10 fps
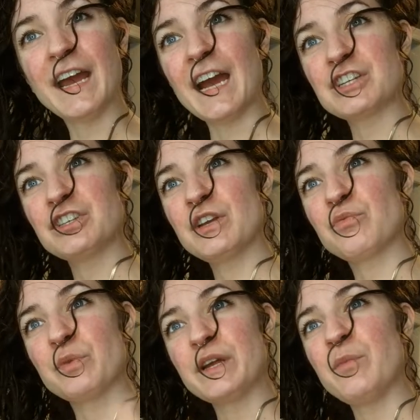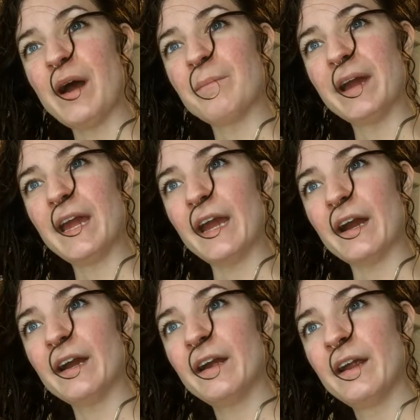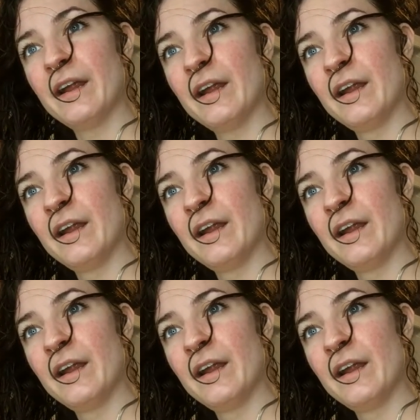I actually re-wet my hair.